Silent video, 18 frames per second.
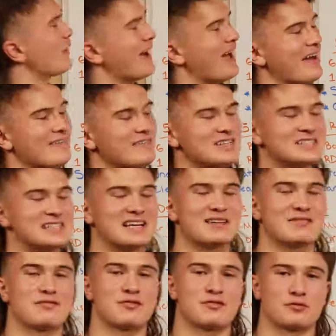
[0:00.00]
a heavy
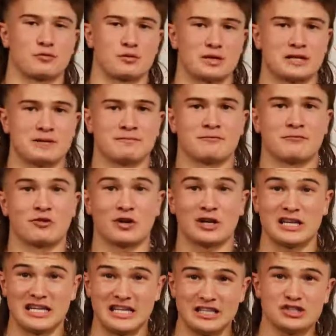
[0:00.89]
set of 3 for
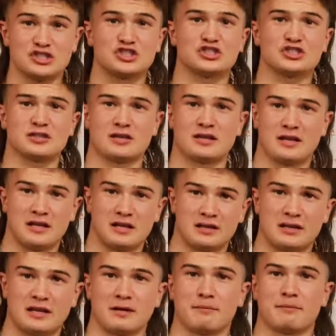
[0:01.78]
each
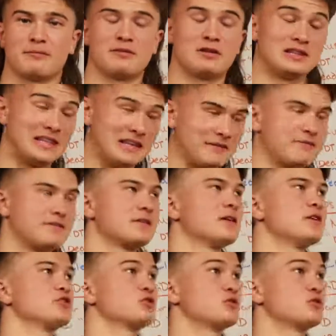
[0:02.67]
lift.